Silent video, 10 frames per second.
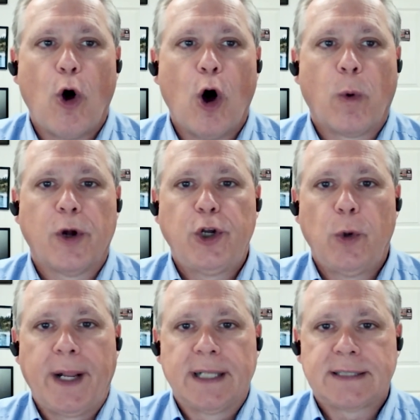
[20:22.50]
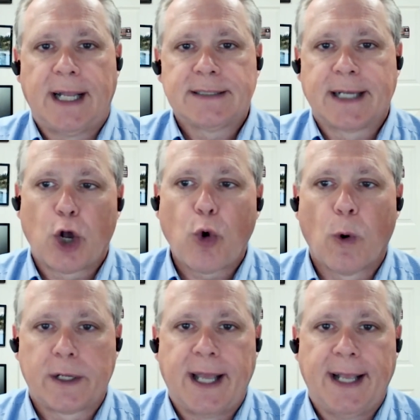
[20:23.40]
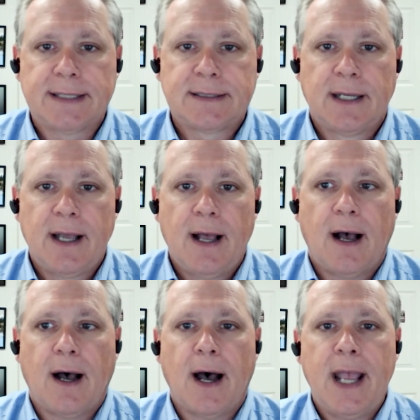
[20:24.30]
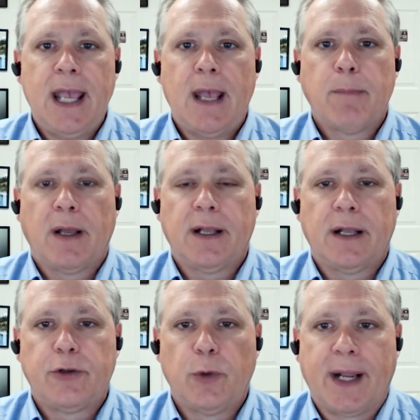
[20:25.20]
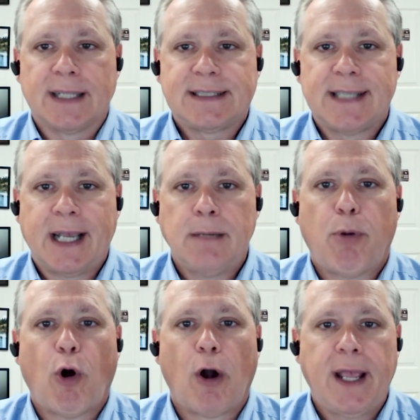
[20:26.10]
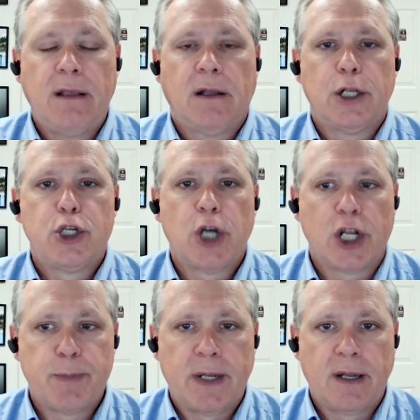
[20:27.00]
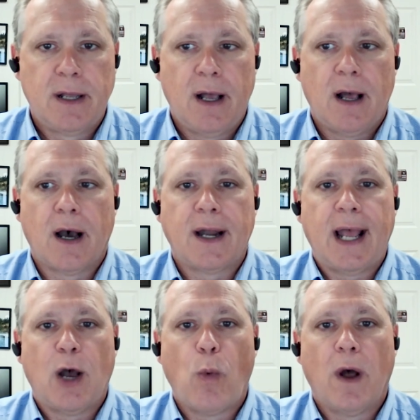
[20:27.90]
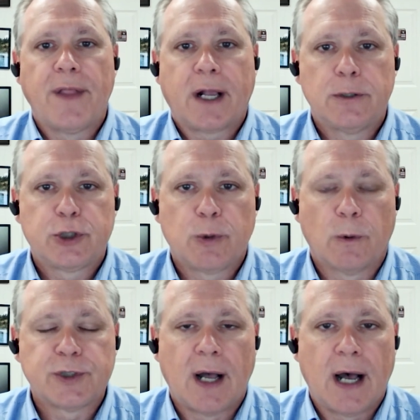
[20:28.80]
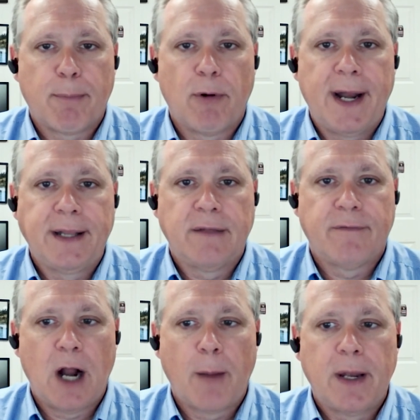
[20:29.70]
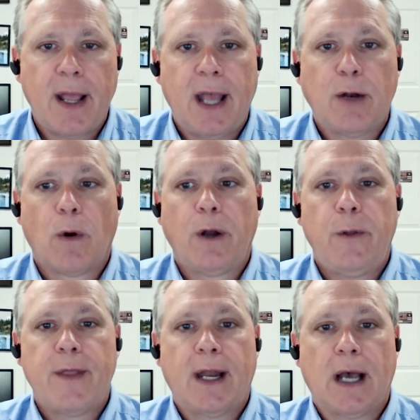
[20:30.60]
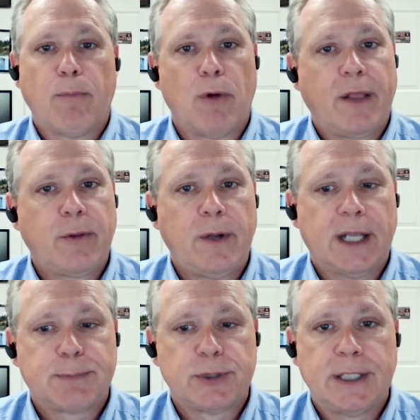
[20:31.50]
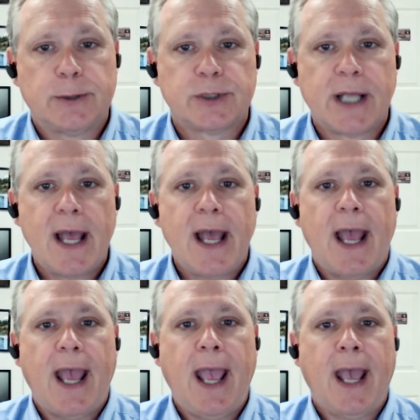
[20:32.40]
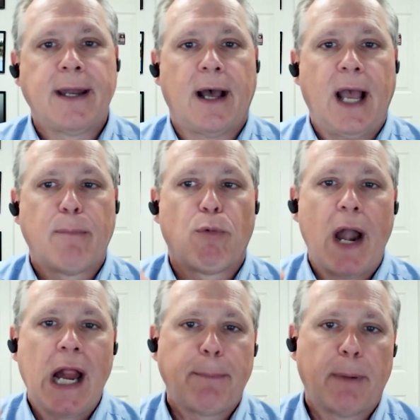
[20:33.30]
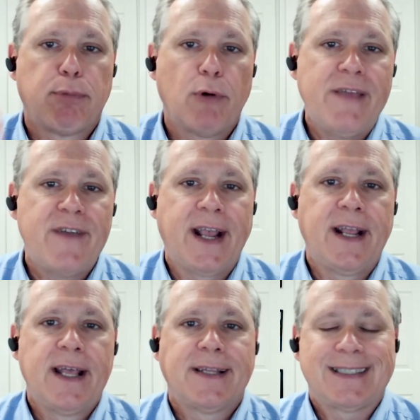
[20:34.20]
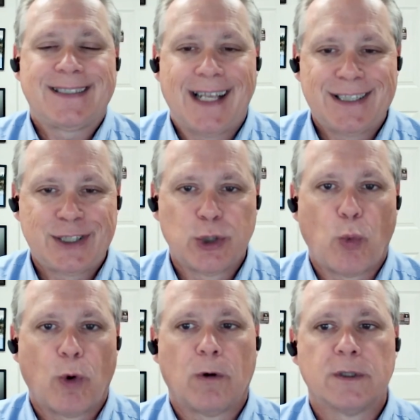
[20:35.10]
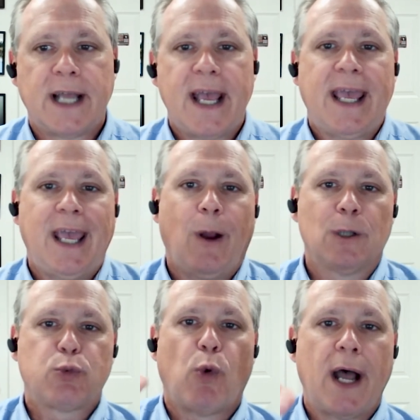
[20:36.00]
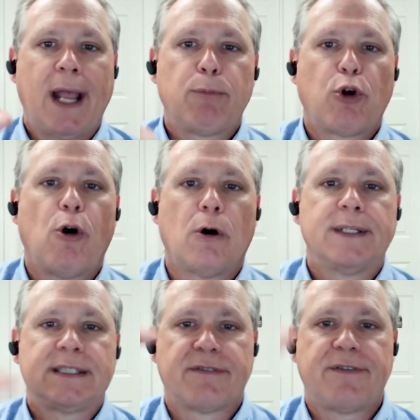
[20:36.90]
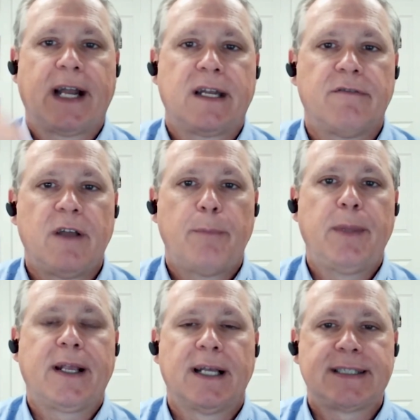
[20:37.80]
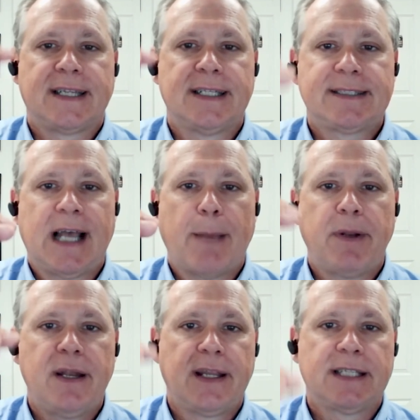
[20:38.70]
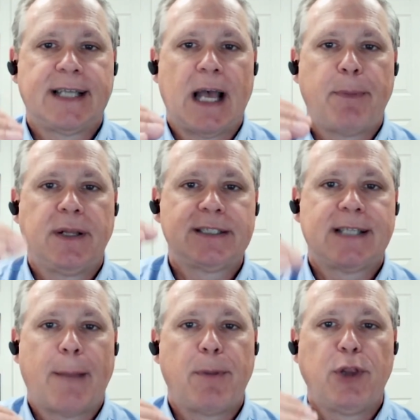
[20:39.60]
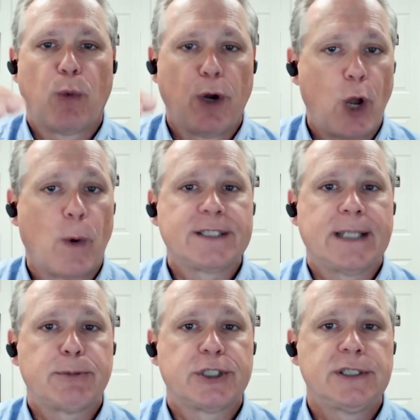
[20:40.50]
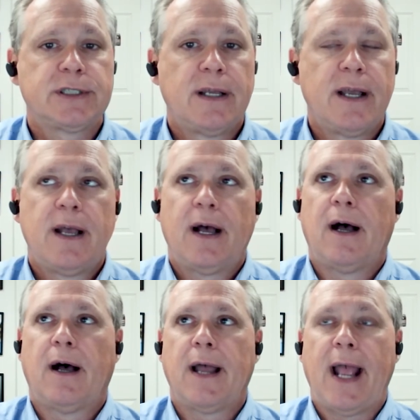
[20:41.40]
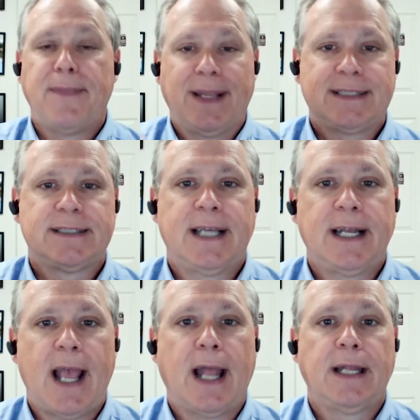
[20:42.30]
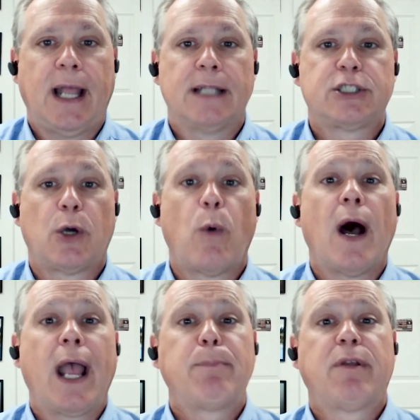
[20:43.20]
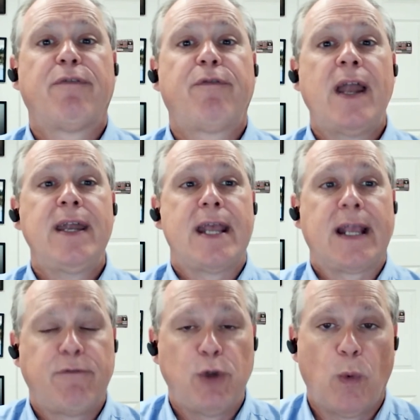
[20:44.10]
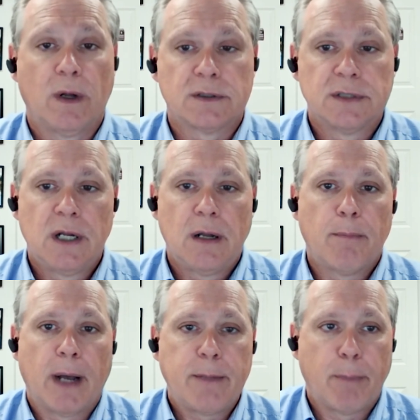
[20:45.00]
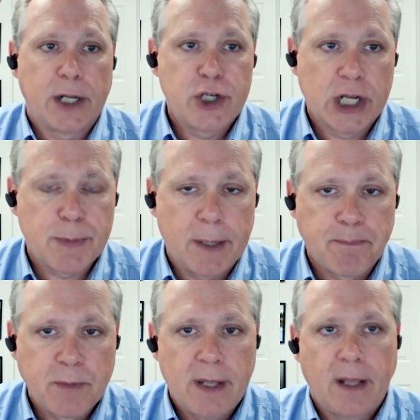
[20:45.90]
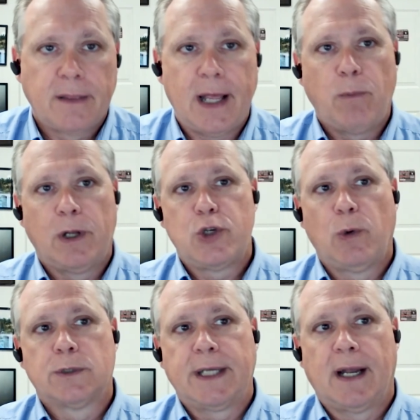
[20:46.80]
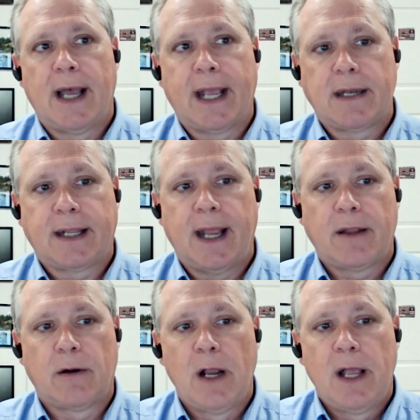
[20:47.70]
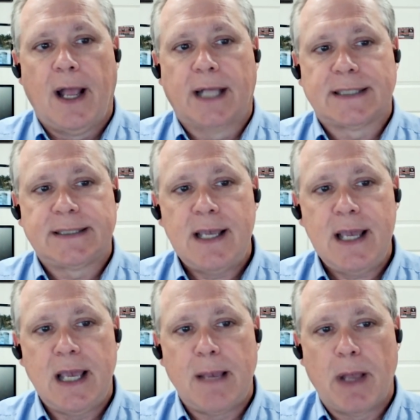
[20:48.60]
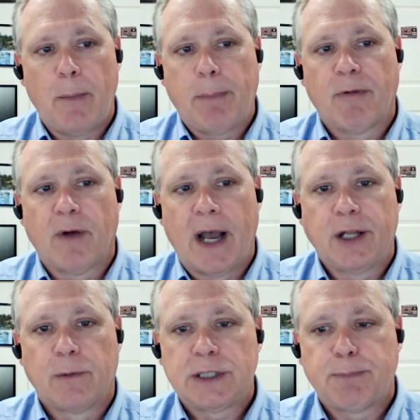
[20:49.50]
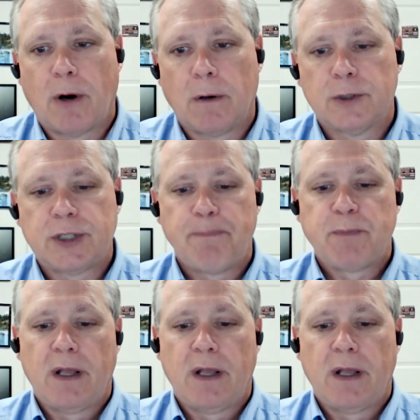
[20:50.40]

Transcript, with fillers: all we're doing is it's like a court case. I am doing a second party judgment on how well that control is operating in the environment. And in order to do that, I'm running through test procedures. And I am writing up a briefing that says to the world, here's why I'm calling this effective because this happened, this happened, this happened. There were no exceptions. Uh, and this is it. And, and so I am defending, if you will, my, my judgment. Then when Julie and I get together as a team and we provide to the risk partners,